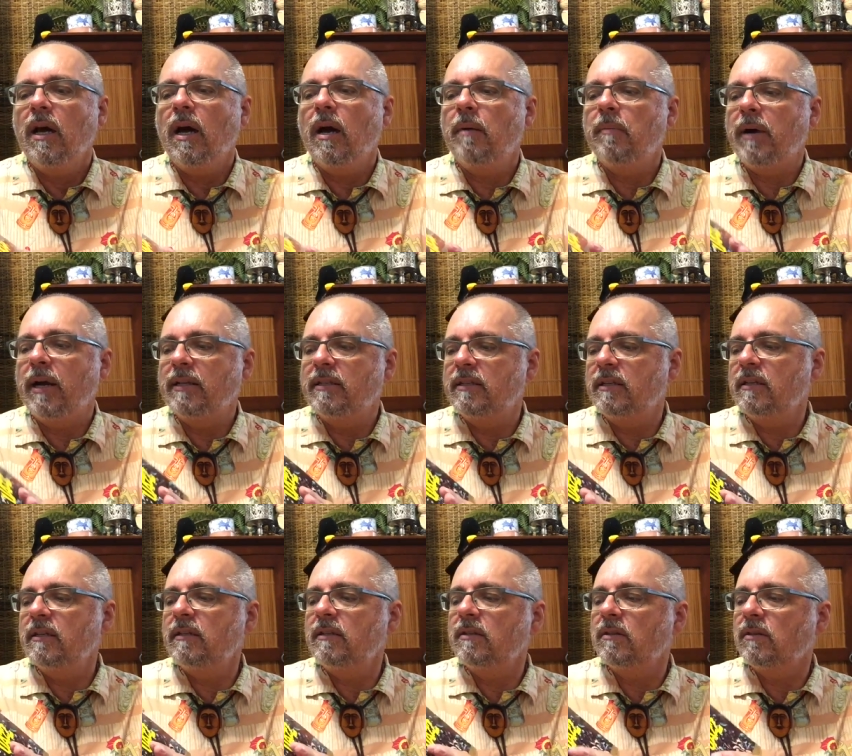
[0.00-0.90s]
um, I
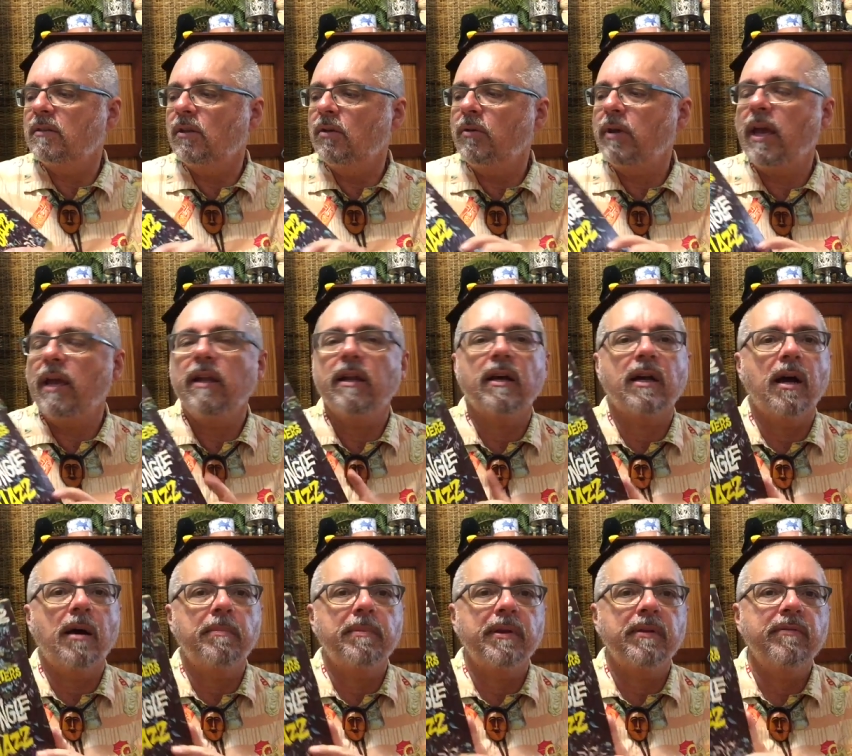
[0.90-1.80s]
did locate a
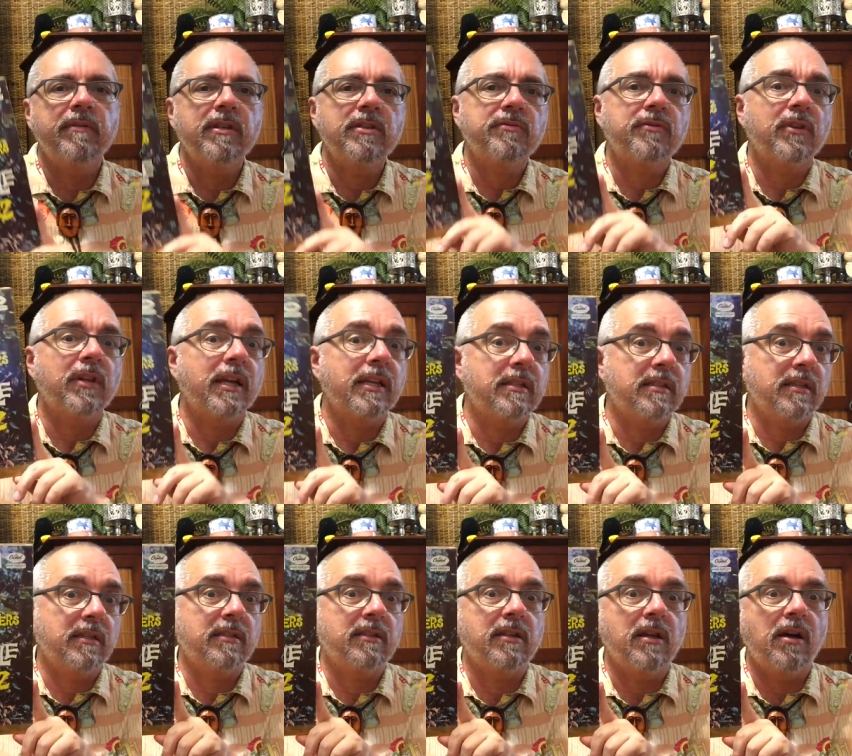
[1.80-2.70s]
copy of this for like
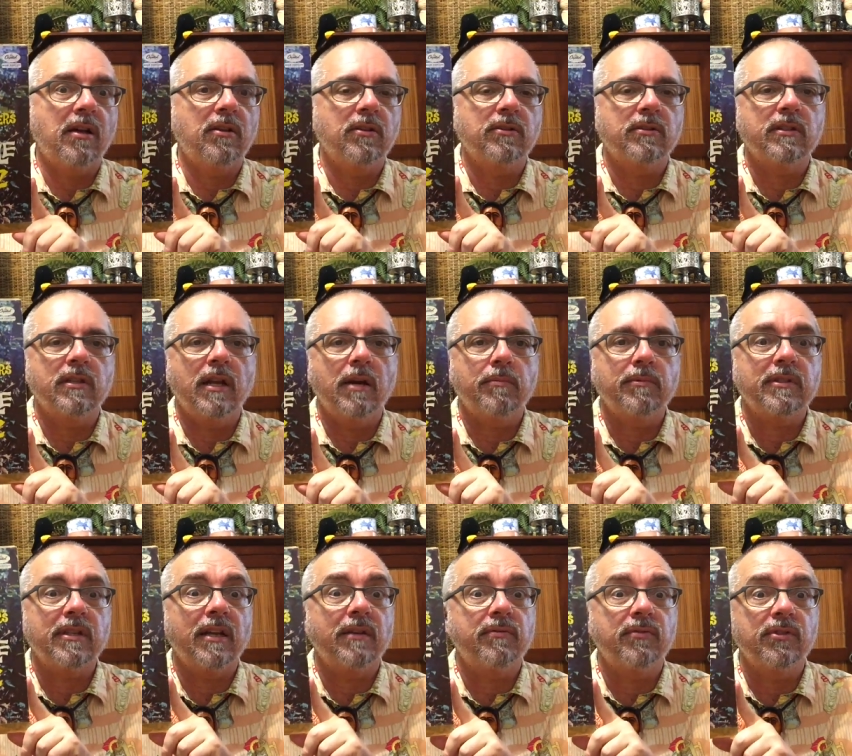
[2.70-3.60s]
$6. And I
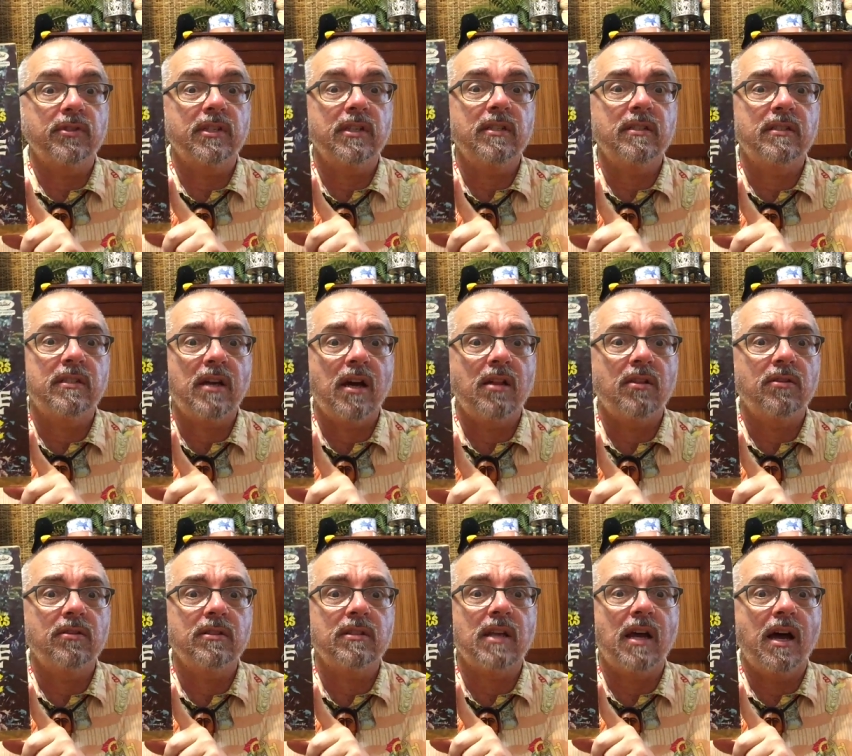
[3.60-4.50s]
was like, for
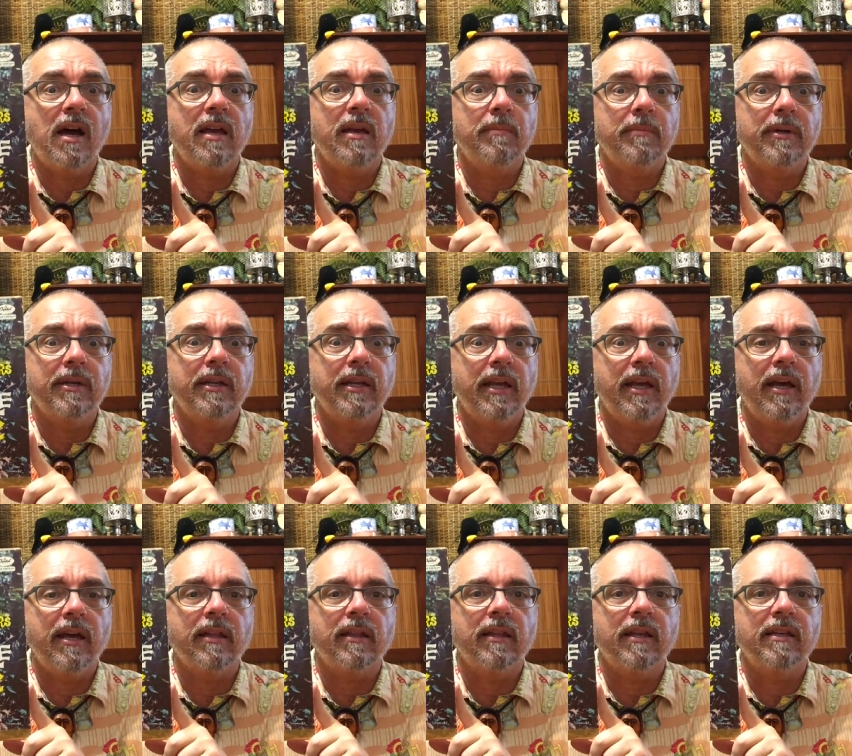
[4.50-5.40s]
$6, I am going to
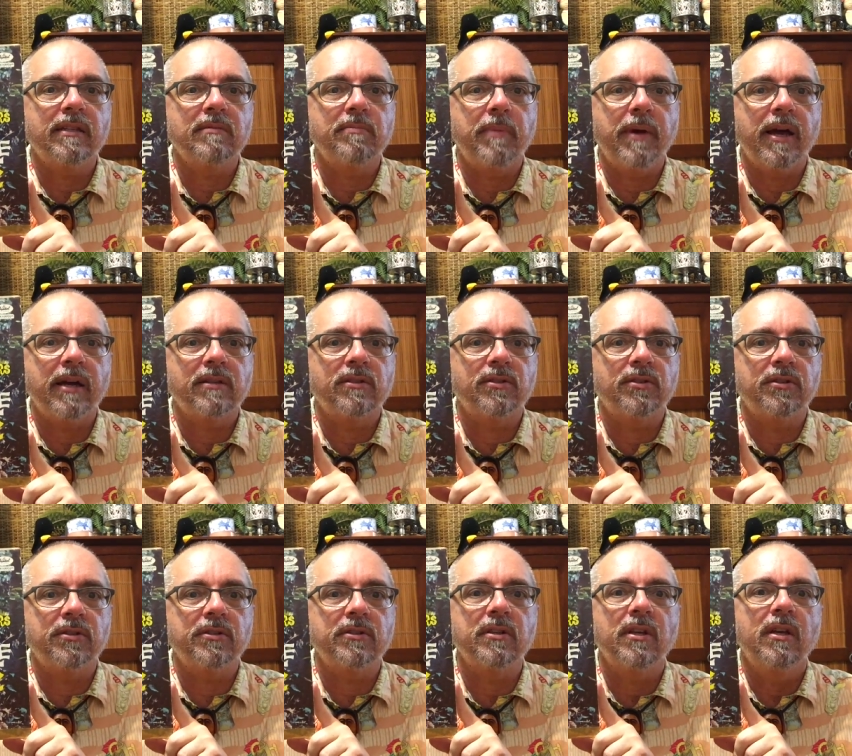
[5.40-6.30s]
get Les
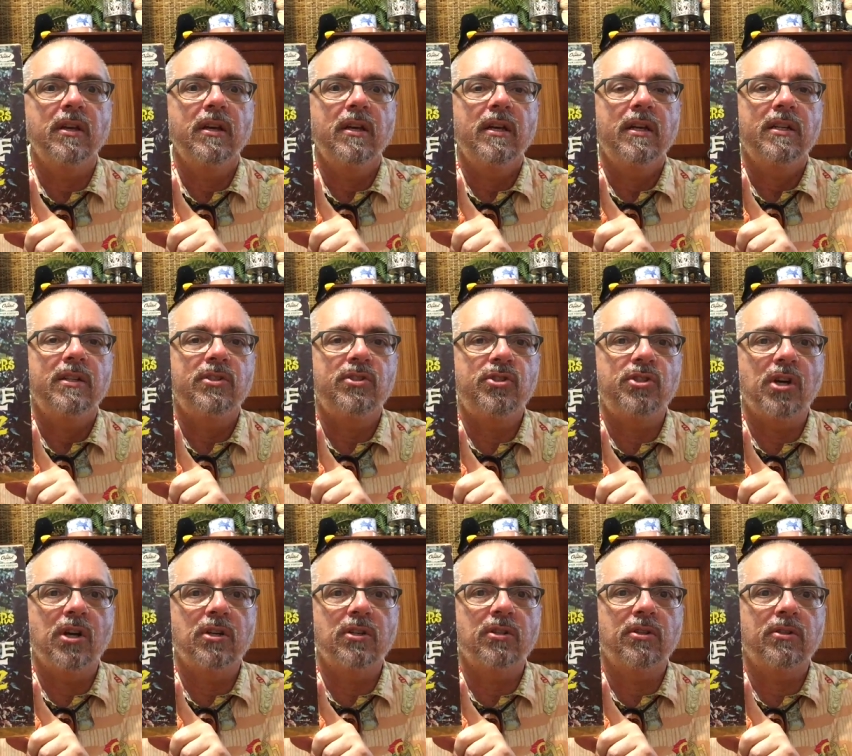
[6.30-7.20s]
Baxter's
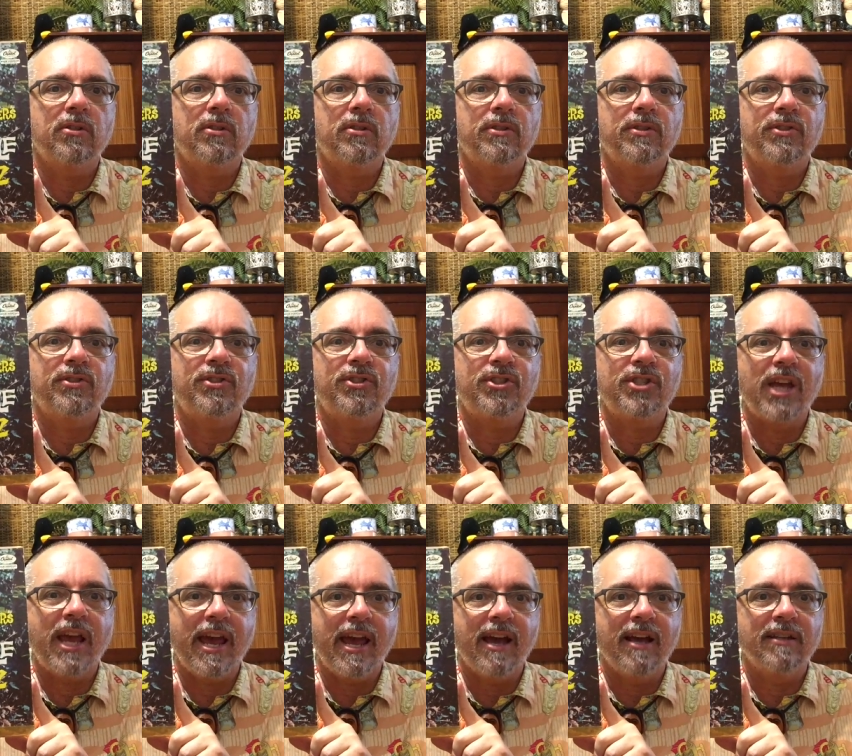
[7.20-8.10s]
Jungle
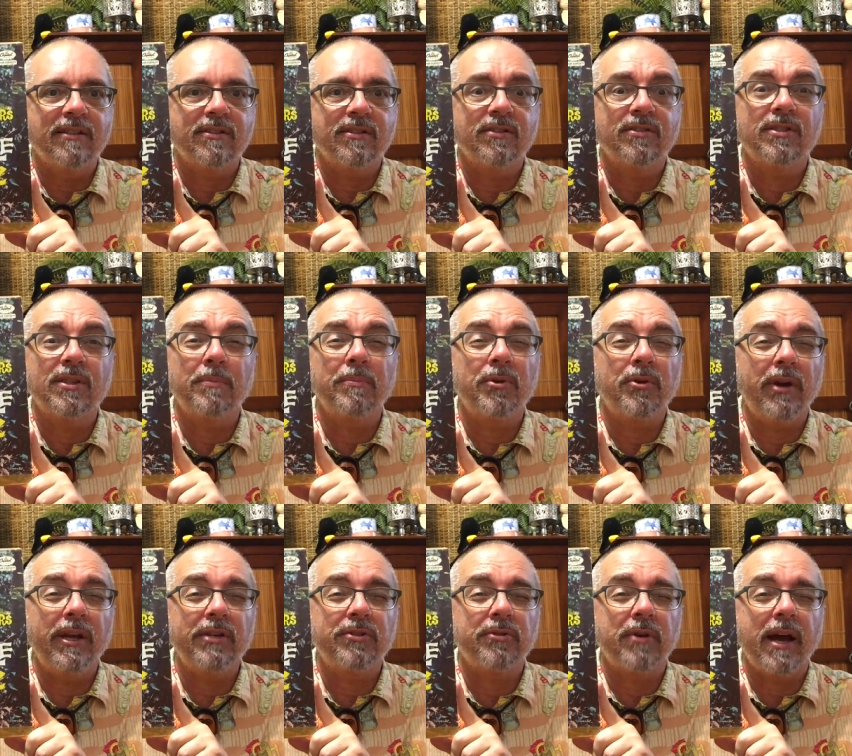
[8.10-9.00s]
Jazz. There's some
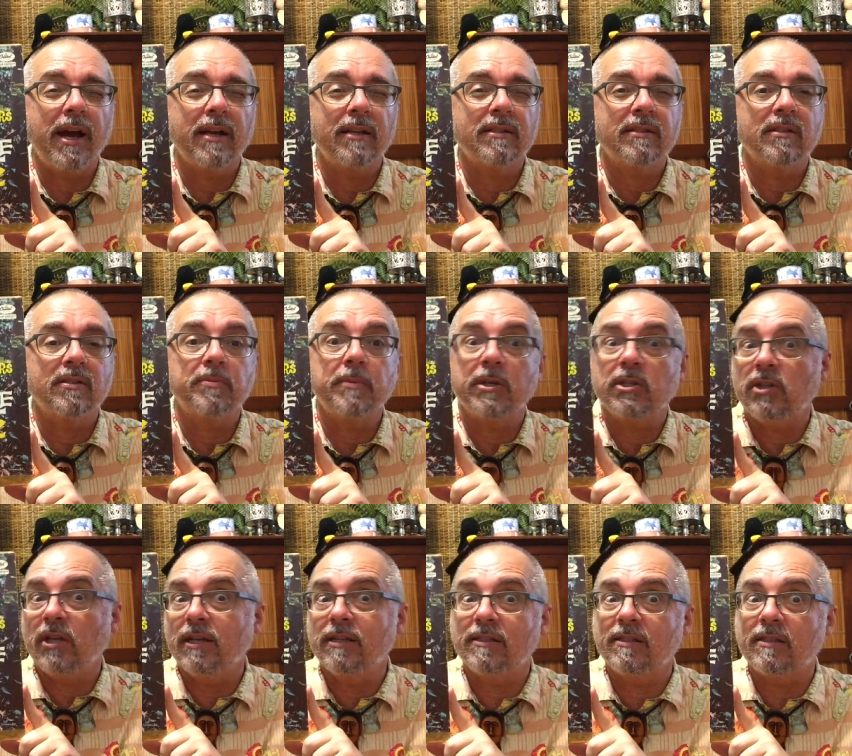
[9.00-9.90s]
great tracks,
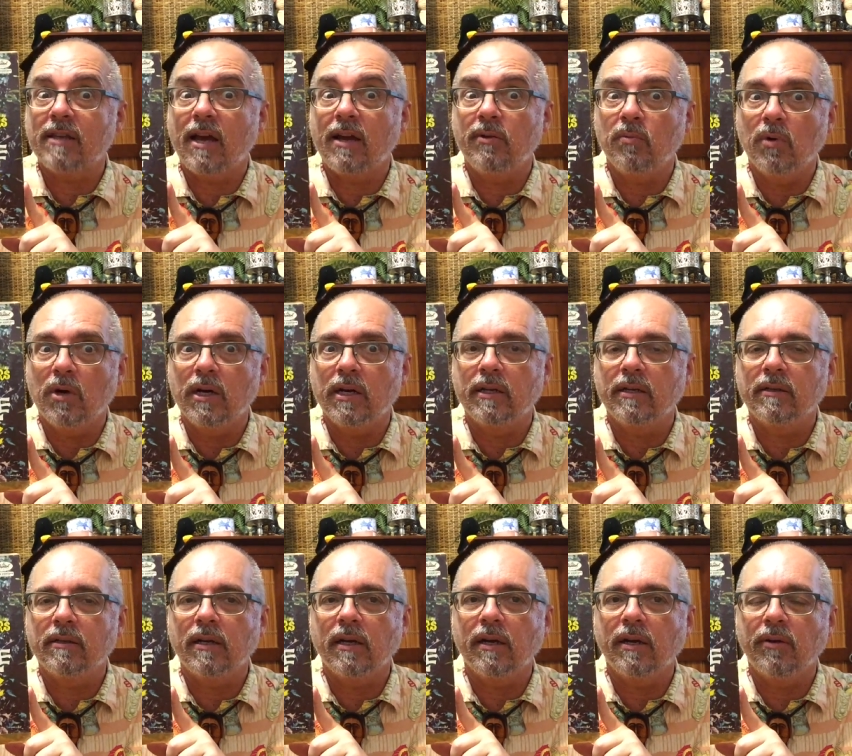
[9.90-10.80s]
especially on side
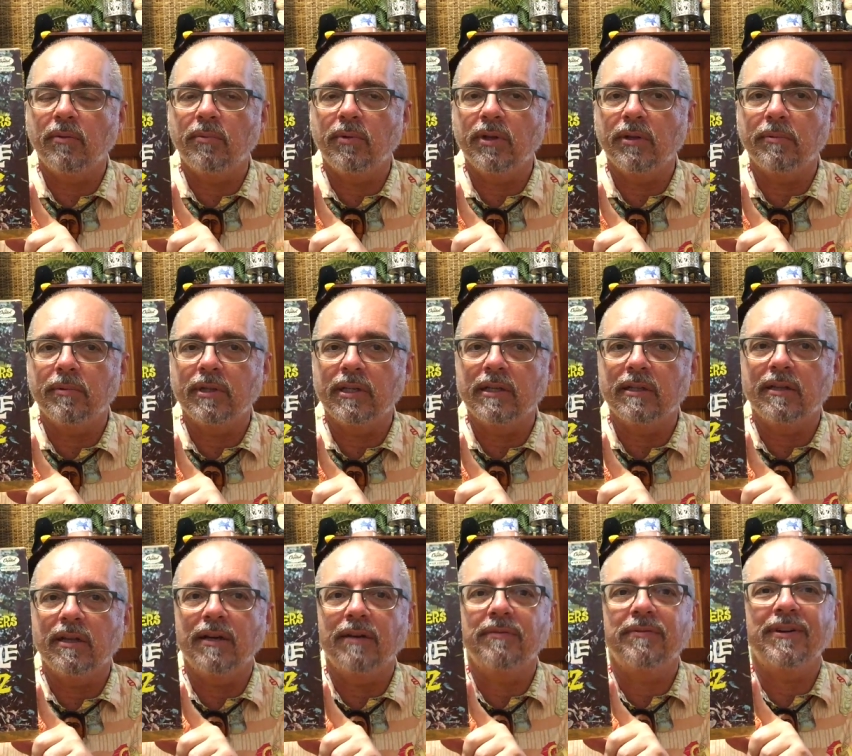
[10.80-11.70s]
one, I really, really
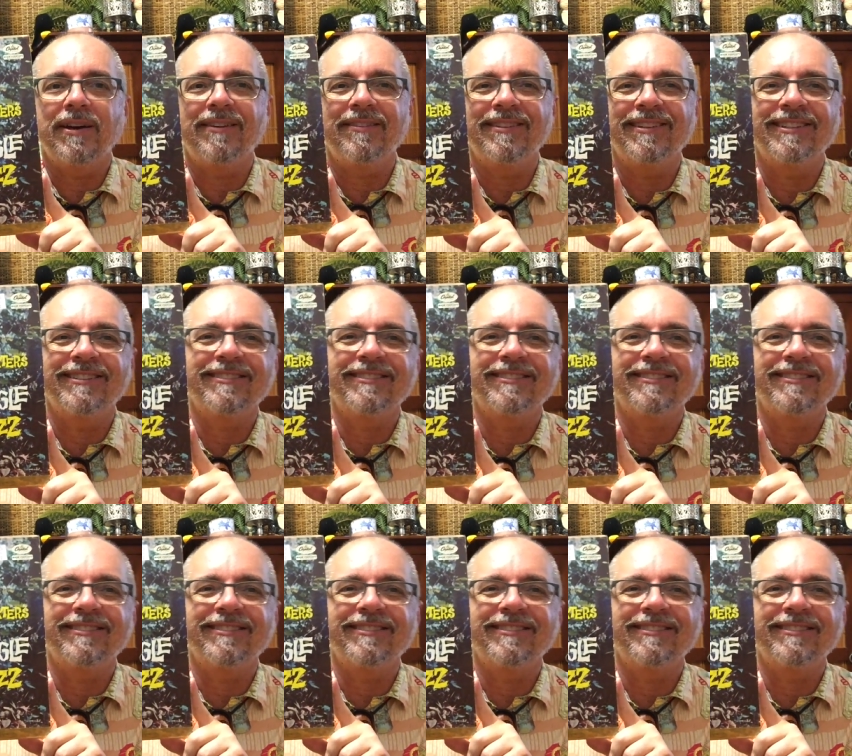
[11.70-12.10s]
love on